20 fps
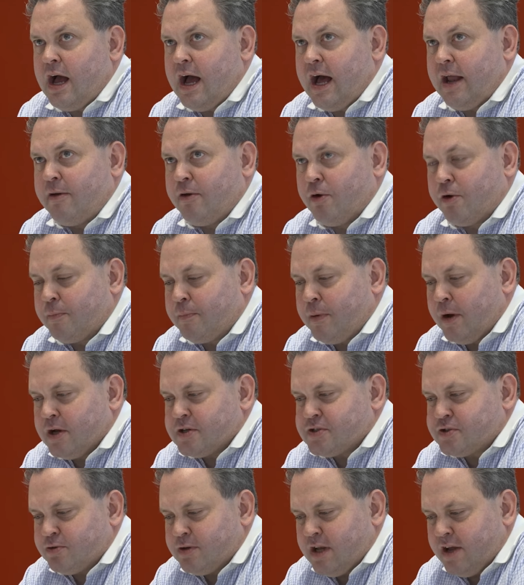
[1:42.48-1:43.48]
And on a
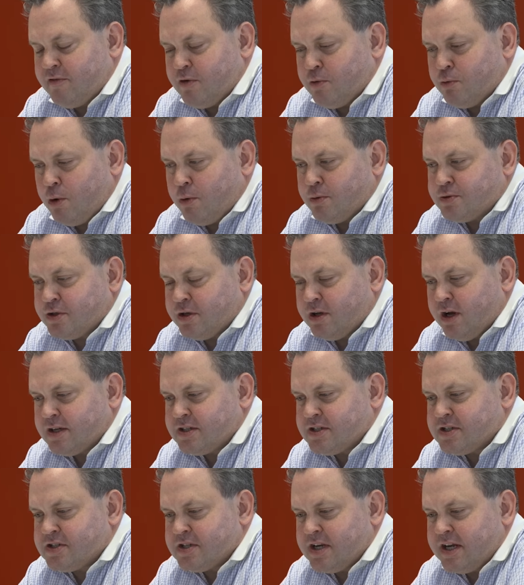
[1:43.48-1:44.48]
personal level, what would you like
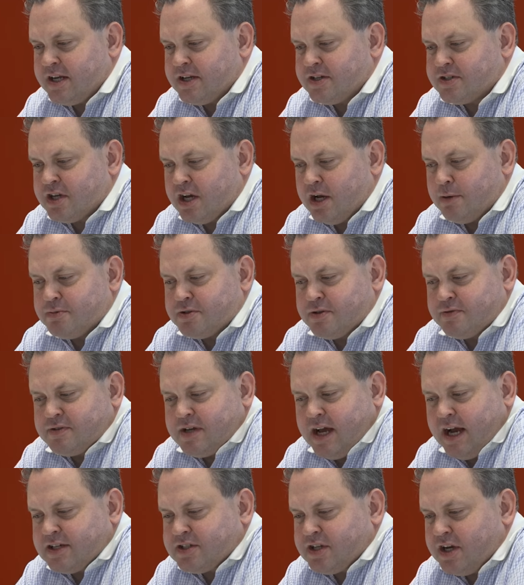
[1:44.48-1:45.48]
to see in terms of
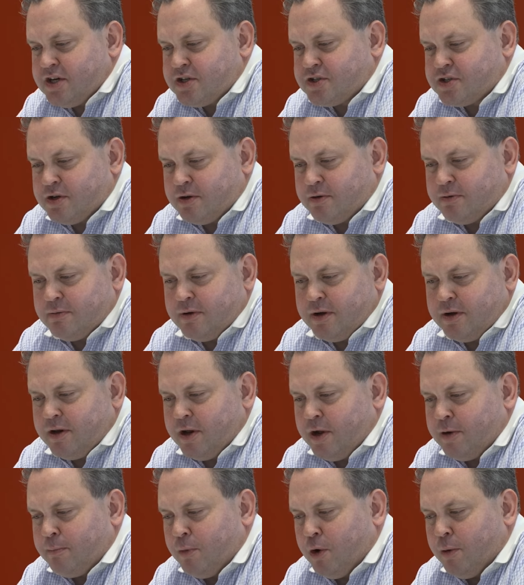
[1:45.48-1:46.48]
taxation, you
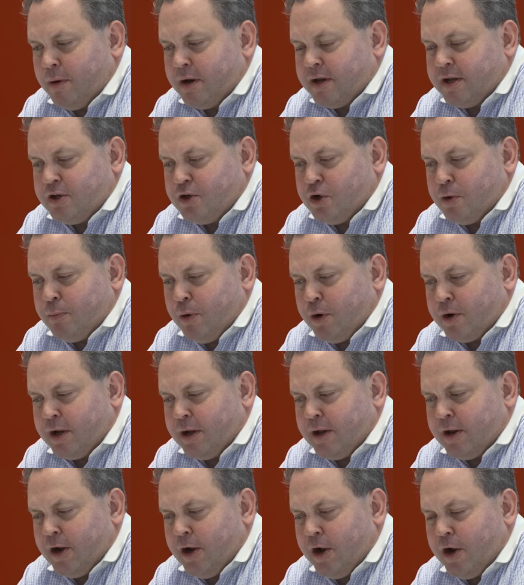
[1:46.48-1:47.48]
know, more money in your
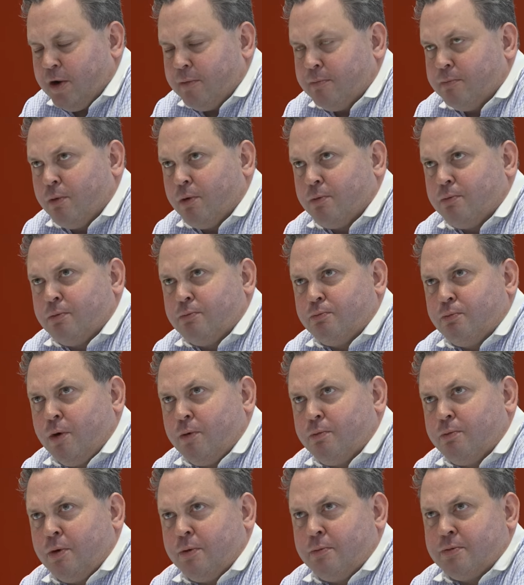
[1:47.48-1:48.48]
pocket at home?
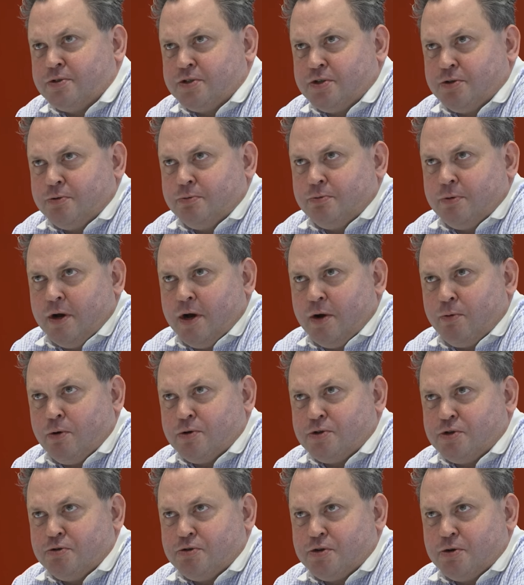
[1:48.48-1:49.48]
What would you
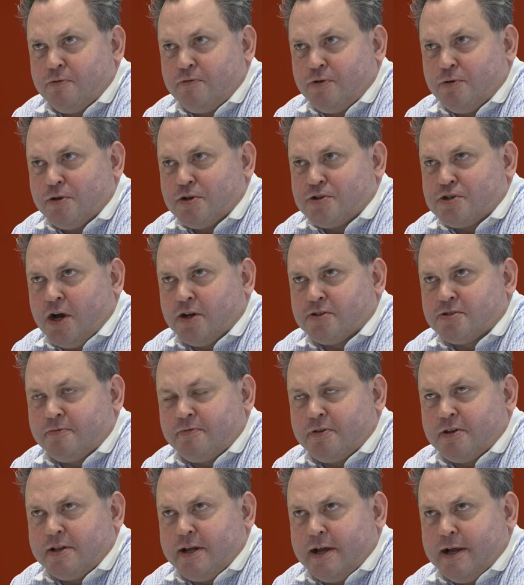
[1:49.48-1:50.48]
do if you were the Chancellor
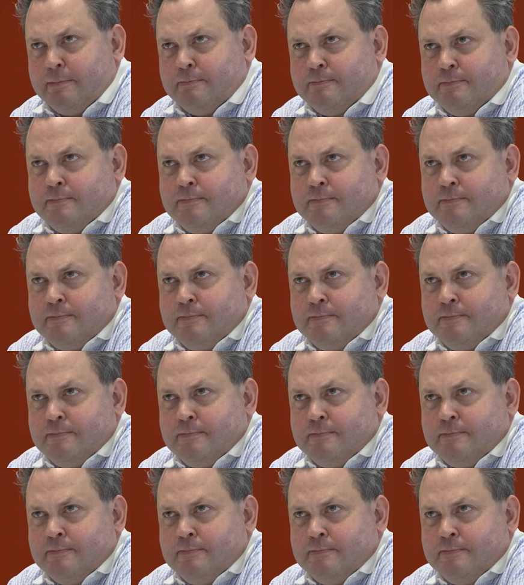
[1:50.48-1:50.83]
for the day?